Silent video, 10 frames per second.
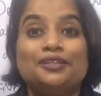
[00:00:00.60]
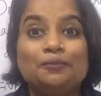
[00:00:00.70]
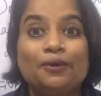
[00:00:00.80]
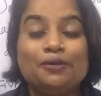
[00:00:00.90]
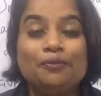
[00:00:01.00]

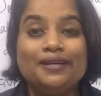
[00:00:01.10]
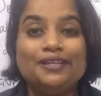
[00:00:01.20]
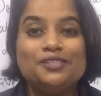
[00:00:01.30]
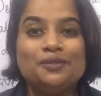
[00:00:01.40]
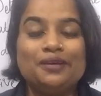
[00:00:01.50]
Good morning, my
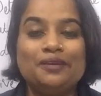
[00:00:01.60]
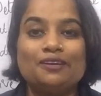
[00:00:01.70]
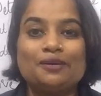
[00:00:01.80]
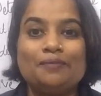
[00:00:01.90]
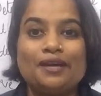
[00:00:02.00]
dear children.
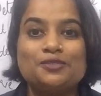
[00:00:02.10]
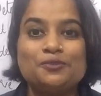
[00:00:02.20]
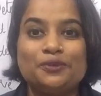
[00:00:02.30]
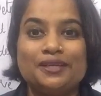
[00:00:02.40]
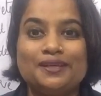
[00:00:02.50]
Welcome back
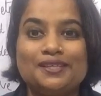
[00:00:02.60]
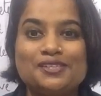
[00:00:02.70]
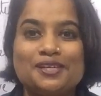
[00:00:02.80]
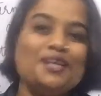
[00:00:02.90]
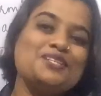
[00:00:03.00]
to our
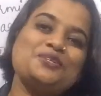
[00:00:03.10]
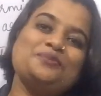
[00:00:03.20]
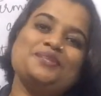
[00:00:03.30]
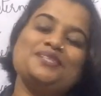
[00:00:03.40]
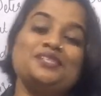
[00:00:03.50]
English
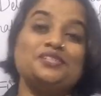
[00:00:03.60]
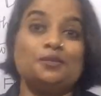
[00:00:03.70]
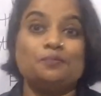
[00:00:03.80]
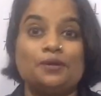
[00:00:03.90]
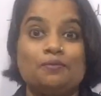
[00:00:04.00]
classroom. This is
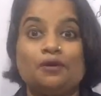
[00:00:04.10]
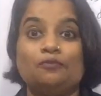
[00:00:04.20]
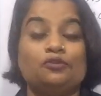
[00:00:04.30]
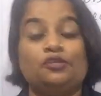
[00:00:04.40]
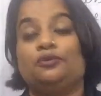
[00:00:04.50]
Shilpa
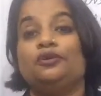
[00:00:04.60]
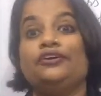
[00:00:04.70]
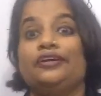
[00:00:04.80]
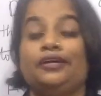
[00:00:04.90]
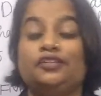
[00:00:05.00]
ma'am with
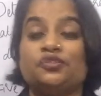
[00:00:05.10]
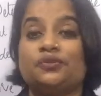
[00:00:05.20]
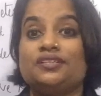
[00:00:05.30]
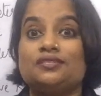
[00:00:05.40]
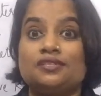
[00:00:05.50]
your
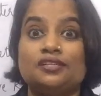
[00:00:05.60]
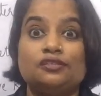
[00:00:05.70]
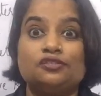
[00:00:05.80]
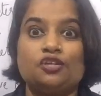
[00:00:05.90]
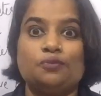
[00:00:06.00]

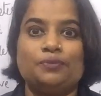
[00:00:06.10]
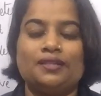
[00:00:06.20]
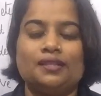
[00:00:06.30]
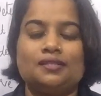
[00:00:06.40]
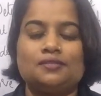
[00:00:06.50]
interesting
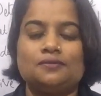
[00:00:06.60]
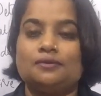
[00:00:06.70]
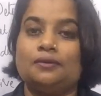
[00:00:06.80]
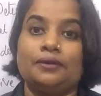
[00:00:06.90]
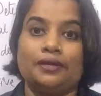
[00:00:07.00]
topic, that's
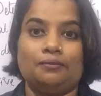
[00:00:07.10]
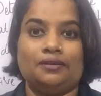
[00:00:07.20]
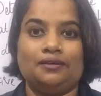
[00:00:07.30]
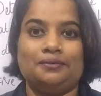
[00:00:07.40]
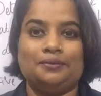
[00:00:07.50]

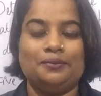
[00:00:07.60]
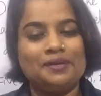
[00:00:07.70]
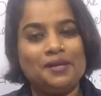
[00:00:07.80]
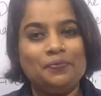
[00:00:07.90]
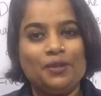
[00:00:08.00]
grammar.
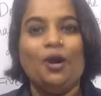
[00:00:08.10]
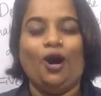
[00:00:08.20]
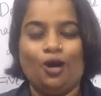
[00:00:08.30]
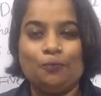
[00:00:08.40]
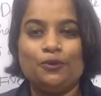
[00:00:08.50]
Okay,
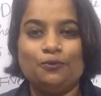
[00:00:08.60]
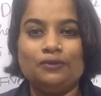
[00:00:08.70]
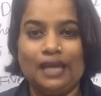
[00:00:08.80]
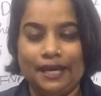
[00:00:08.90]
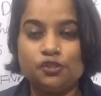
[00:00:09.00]
hope you
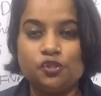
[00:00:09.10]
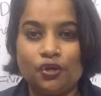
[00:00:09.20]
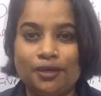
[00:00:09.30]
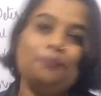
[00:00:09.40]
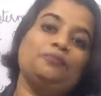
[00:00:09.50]
will
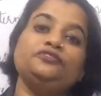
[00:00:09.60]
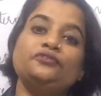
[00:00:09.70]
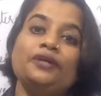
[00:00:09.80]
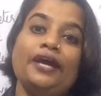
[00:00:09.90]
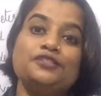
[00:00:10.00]
enjoy.
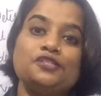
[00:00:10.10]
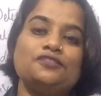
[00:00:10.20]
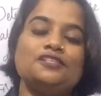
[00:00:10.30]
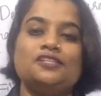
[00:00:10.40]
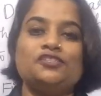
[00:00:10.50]
Before I enter
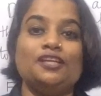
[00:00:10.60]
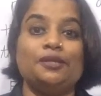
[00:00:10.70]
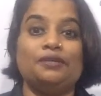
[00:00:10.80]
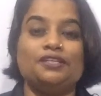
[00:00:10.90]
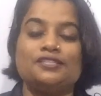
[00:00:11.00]
to the session,
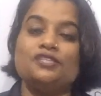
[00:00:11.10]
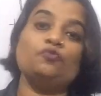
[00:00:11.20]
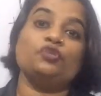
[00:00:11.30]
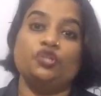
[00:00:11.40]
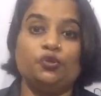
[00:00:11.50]
let me
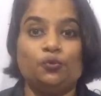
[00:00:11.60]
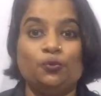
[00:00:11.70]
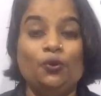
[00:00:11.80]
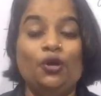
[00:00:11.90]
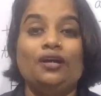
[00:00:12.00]
discuss with
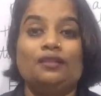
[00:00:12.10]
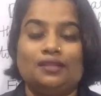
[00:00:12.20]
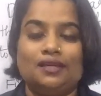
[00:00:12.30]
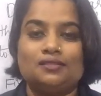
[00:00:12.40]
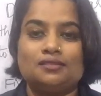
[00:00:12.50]
you
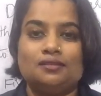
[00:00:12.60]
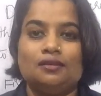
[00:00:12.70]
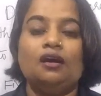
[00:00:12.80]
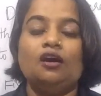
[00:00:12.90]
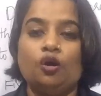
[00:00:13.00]
that
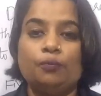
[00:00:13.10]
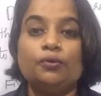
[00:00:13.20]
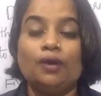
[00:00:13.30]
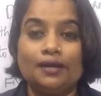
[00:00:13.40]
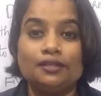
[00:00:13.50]
hope
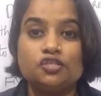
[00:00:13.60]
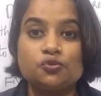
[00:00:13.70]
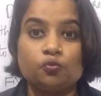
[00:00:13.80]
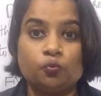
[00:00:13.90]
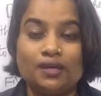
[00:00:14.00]
you
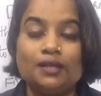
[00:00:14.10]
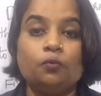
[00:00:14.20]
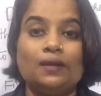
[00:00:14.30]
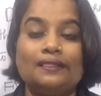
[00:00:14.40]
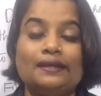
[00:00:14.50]
understood
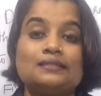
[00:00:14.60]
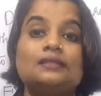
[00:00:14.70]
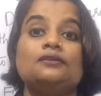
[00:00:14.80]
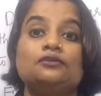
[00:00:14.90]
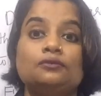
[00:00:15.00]
very well that